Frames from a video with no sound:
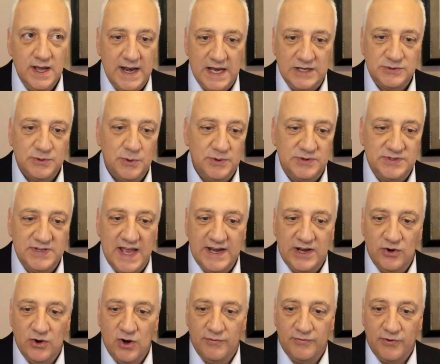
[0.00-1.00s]
And as we were
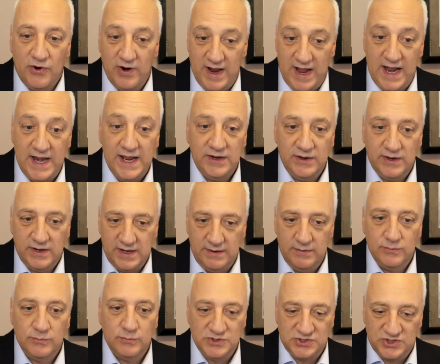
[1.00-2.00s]
taking off, our heading
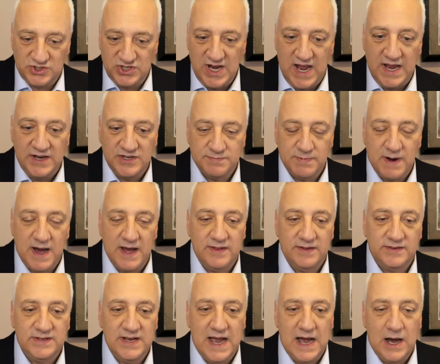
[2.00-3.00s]
was changed
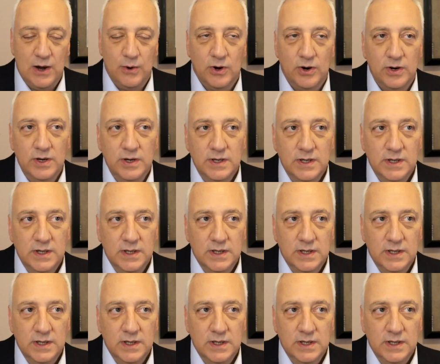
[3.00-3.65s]
by the tower.